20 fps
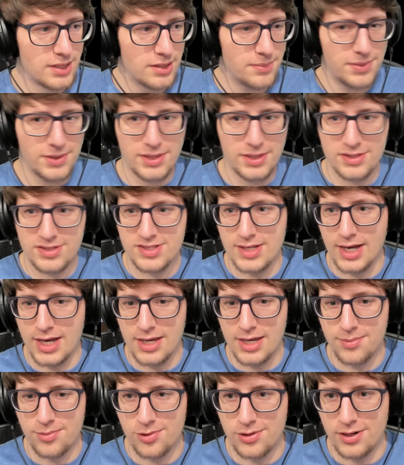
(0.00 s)
But the
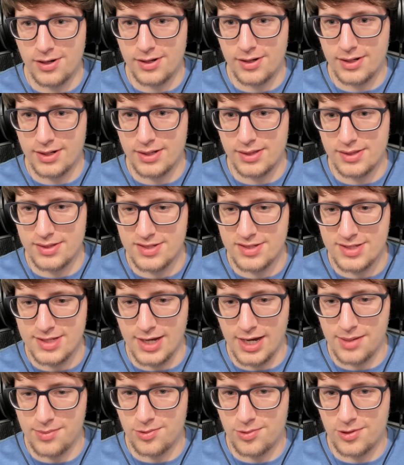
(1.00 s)
cyborg, the
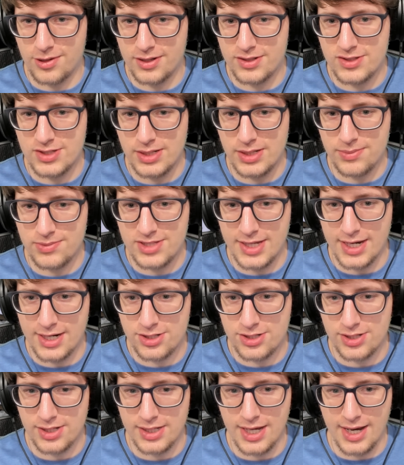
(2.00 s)
cyborg seems to
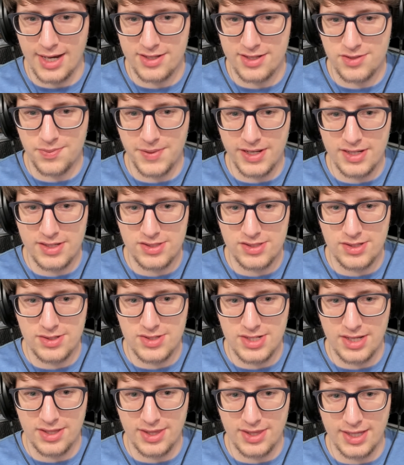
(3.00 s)
actually, yeah, it's because
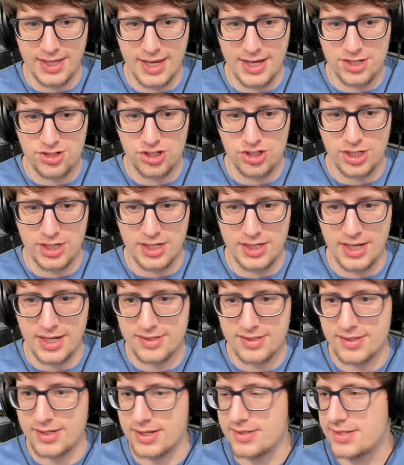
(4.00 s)
there's nothing actually
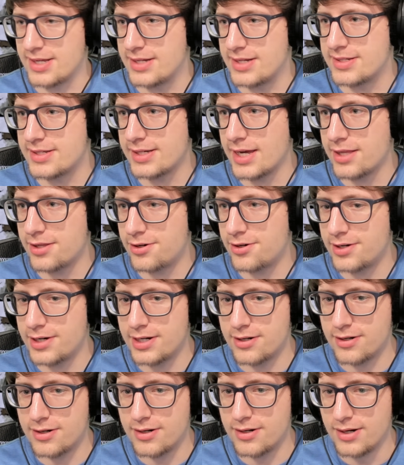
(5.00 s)
connecting his head together
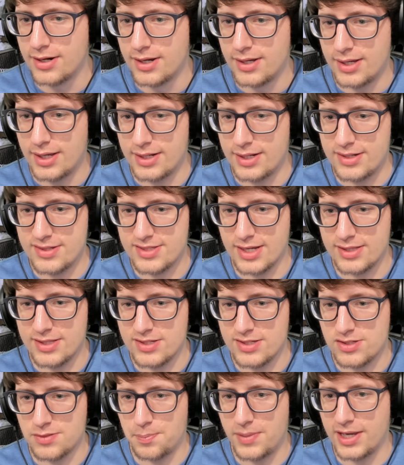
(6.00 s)
here, and he's got
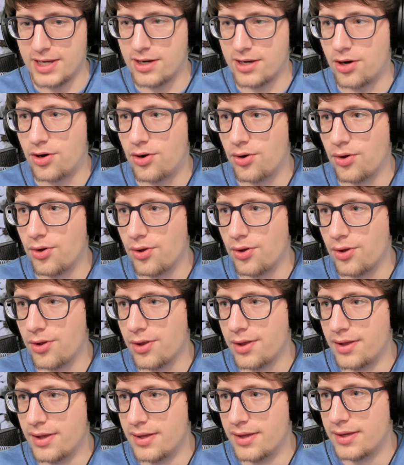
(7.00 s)
this big
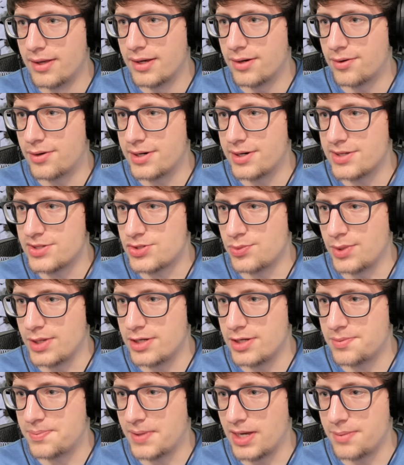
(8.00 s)
hole where his
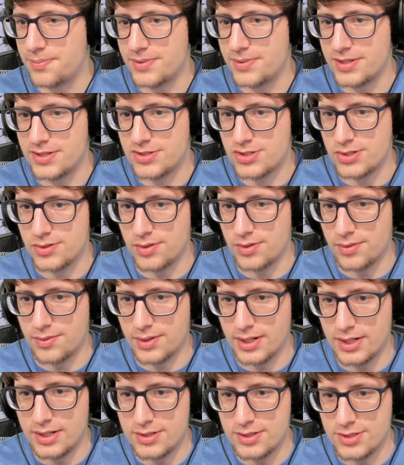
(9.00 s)
windpipe is. So what we're
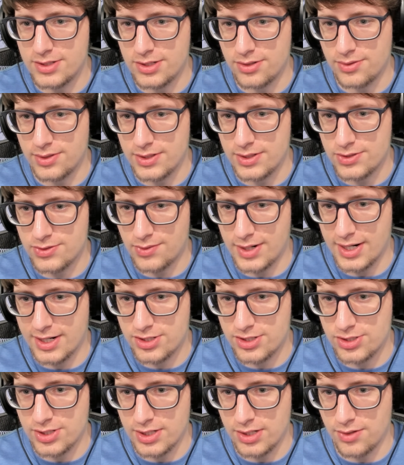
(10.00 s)
going to do is we're
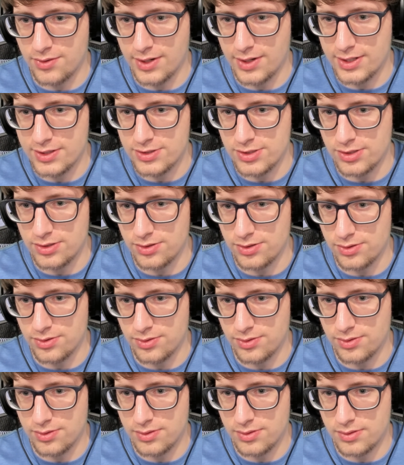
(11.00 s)
actually going
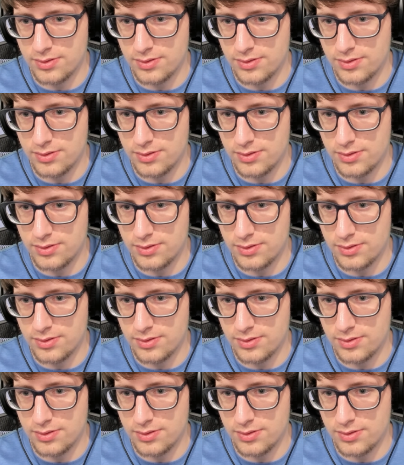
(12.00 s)
to...